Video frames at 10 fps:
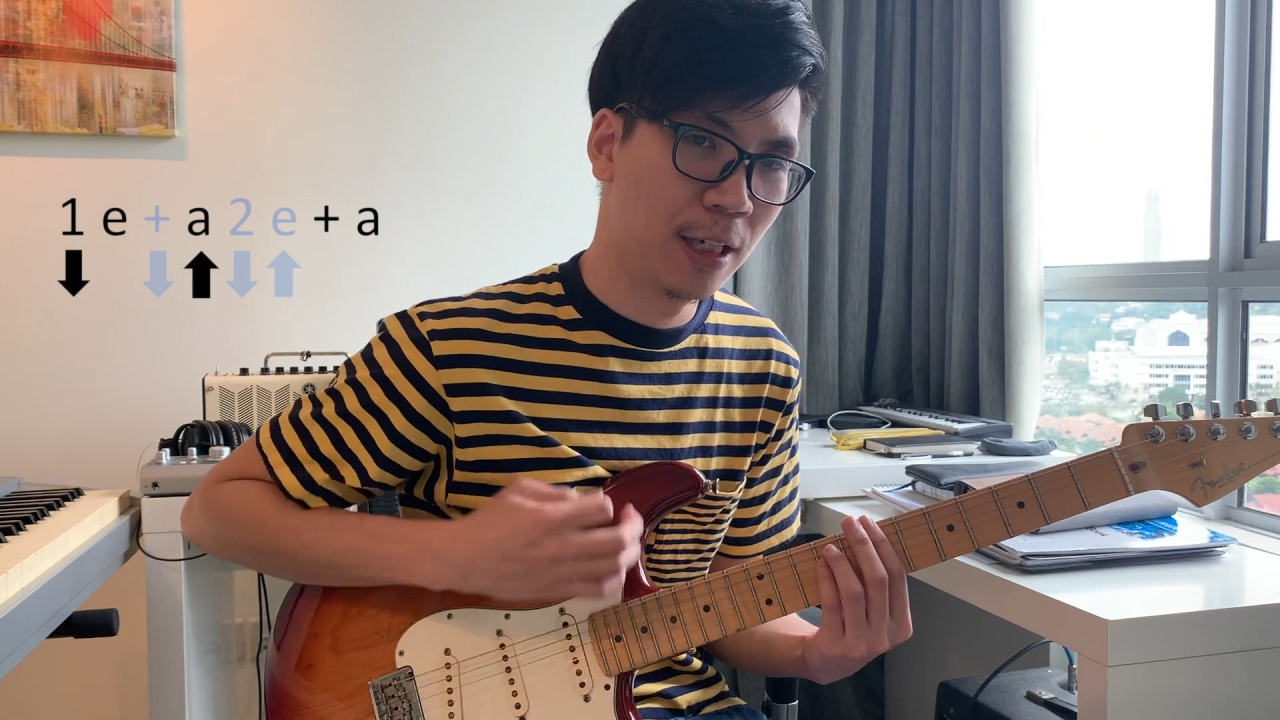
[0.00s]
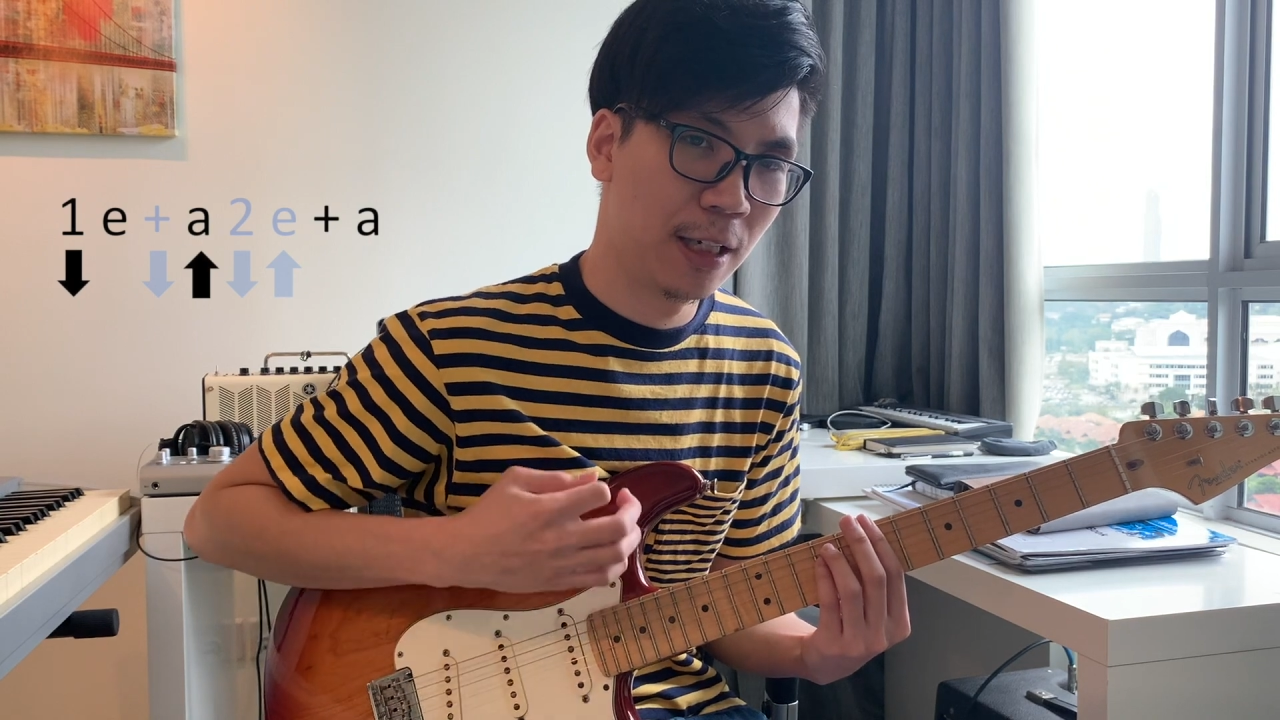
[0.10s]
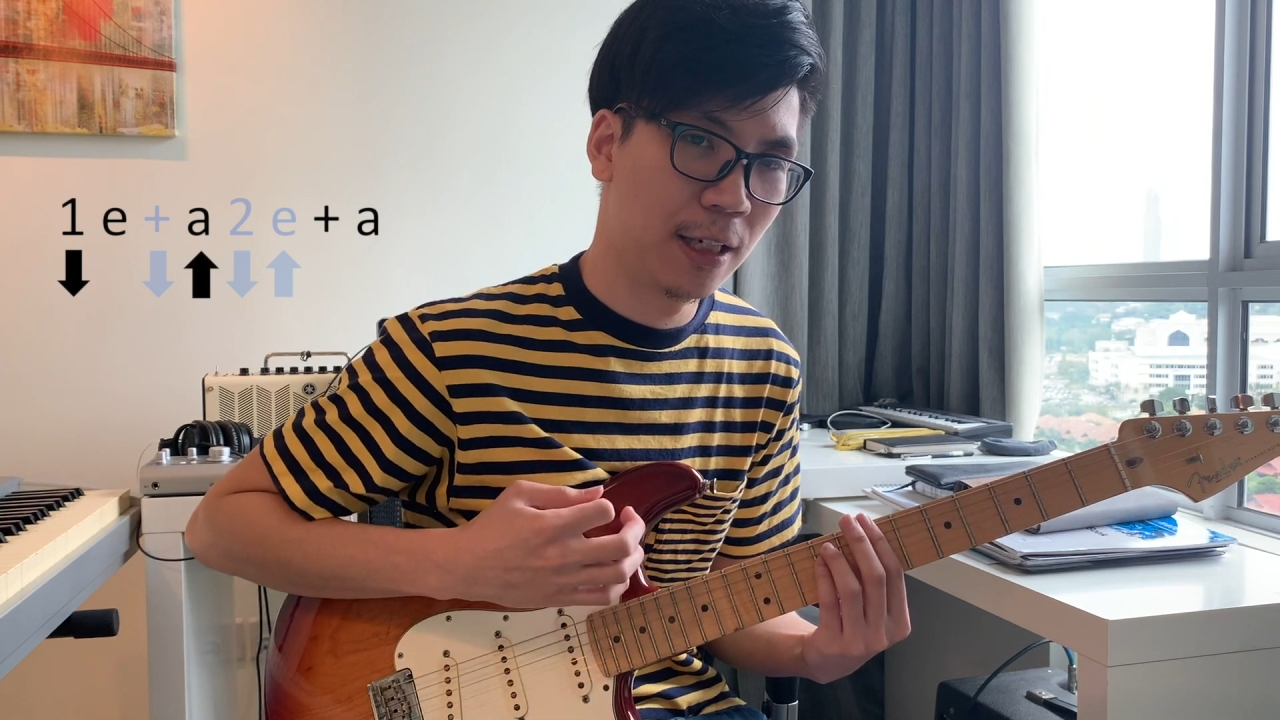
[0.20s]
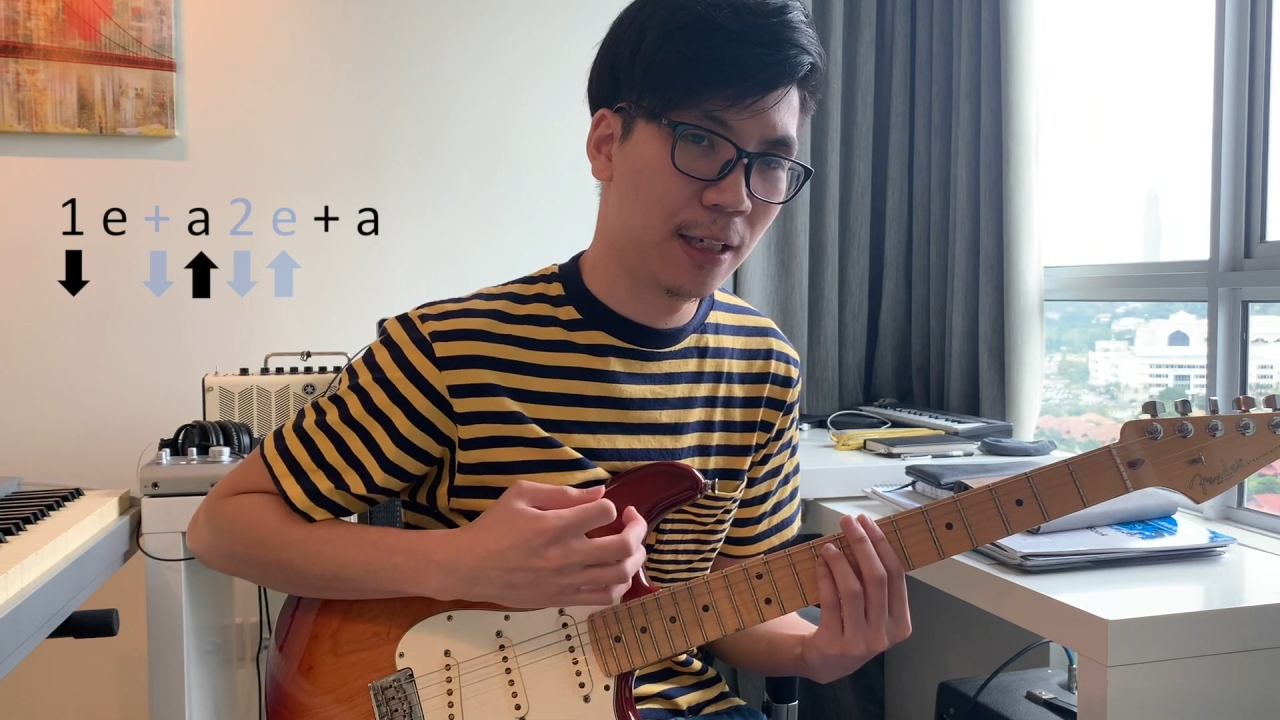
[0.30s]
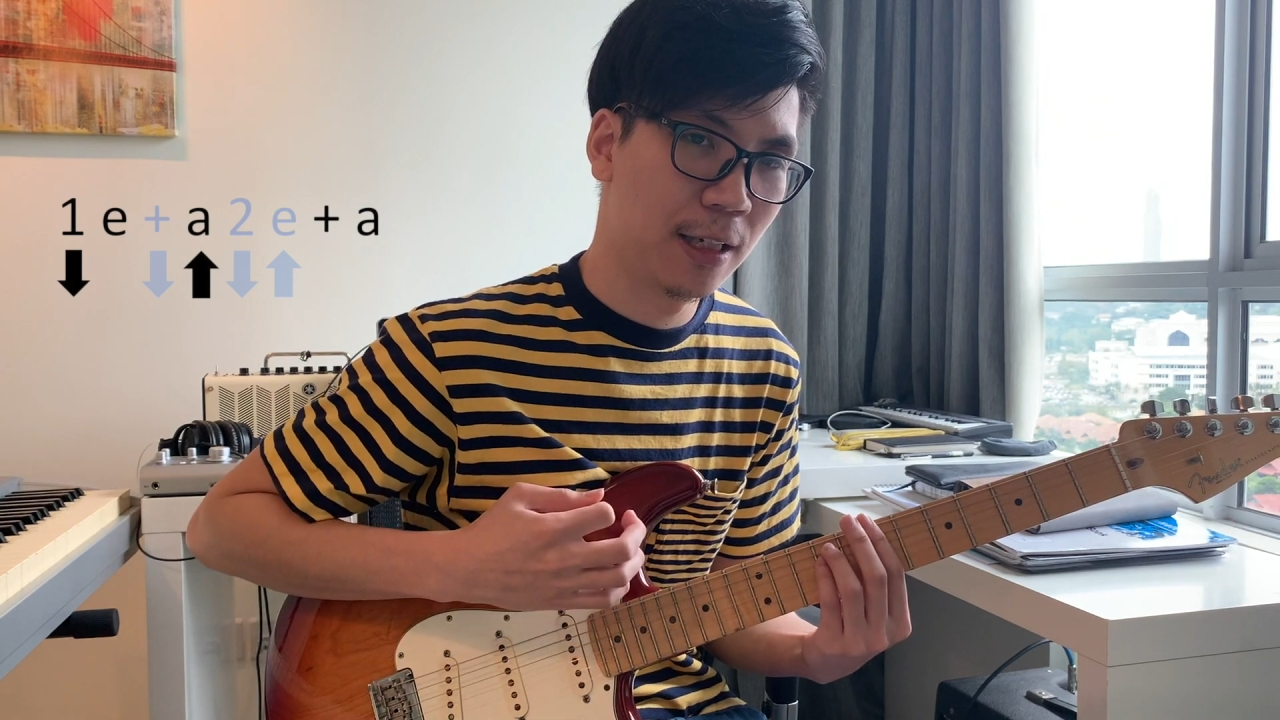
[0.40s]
E.